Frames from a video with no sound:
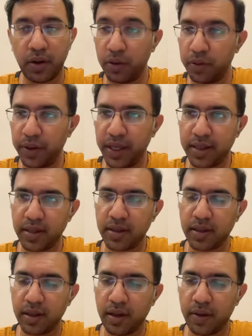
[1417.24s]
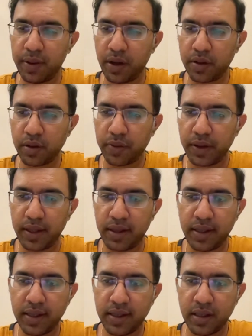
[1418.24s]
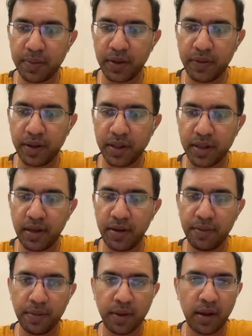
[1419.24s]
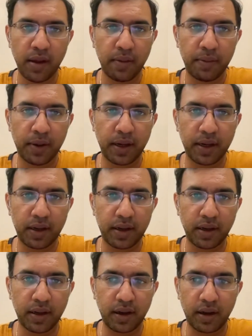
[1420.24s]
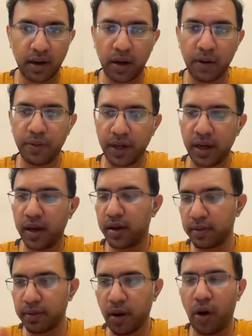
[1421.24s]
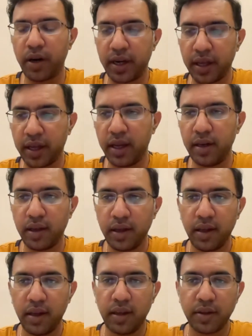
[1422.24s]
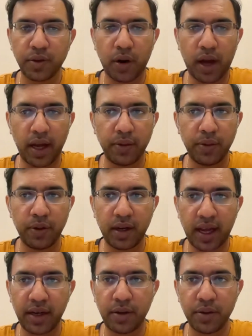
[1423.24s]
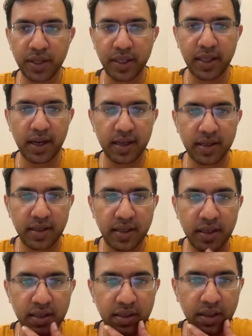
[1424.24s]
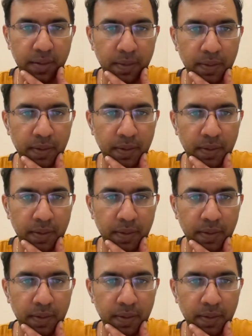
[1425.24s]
2 weeks because of health reasons previously, but now we are on it again. So I would like to see the consistency,